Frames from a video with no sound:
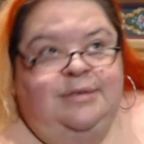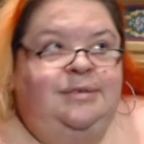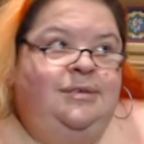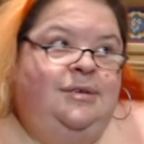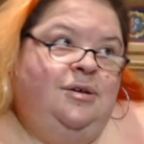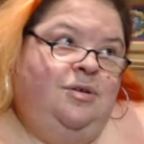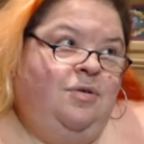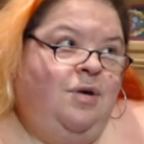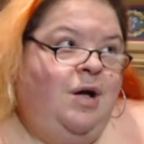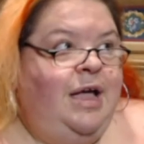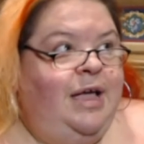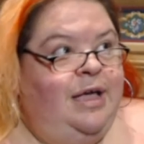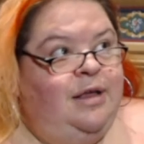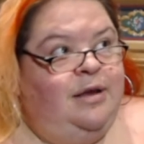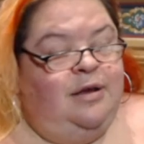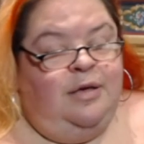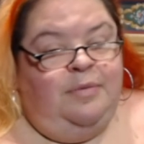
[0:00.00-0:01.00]
So I
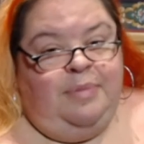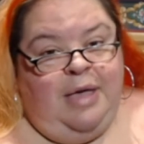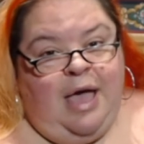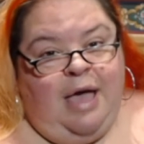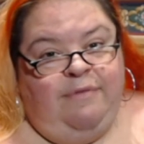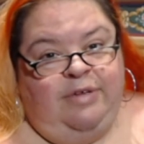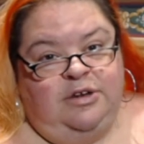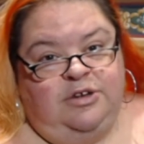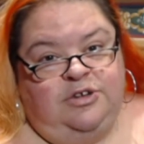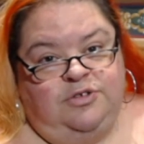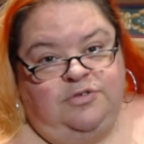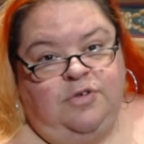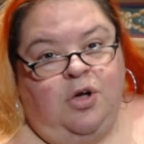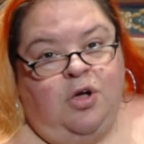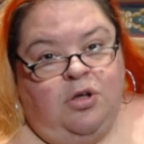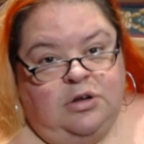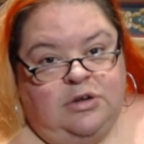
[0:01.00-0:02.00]
end up having to
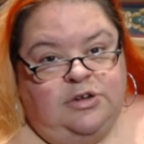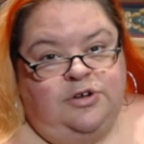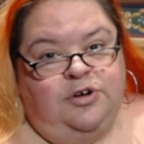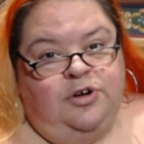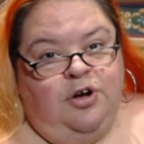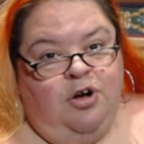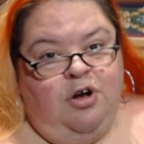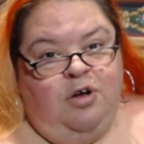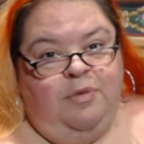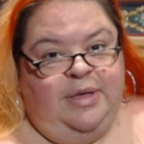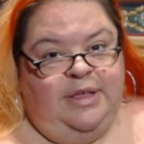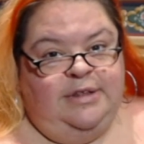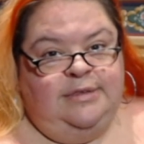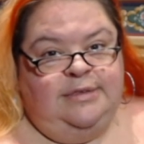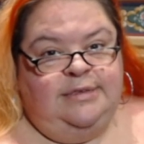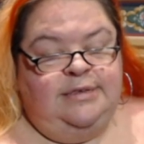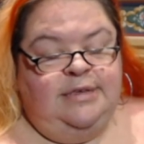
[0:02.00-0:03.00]
alter
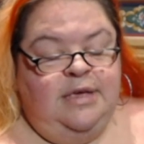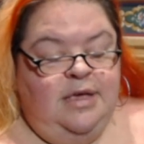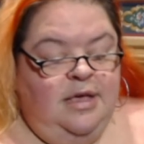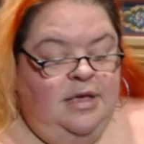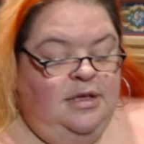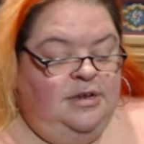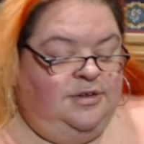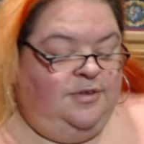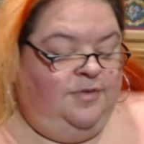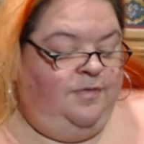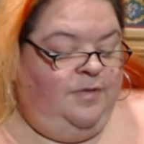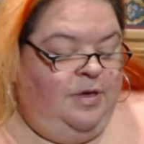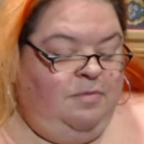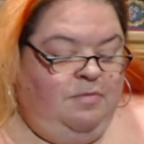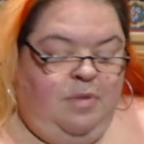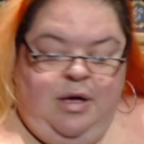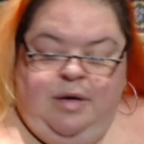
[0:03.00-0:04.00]
garments to
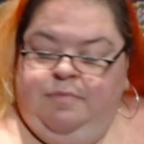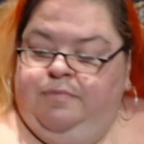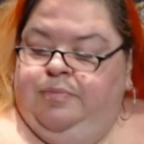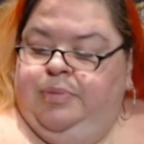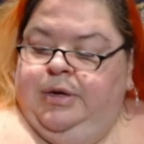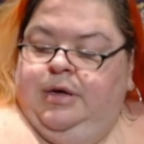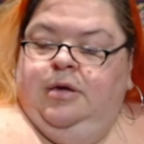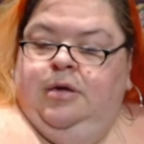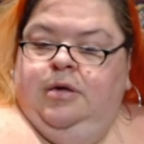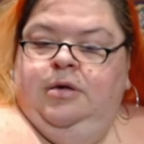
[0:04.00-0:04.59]
fit my big,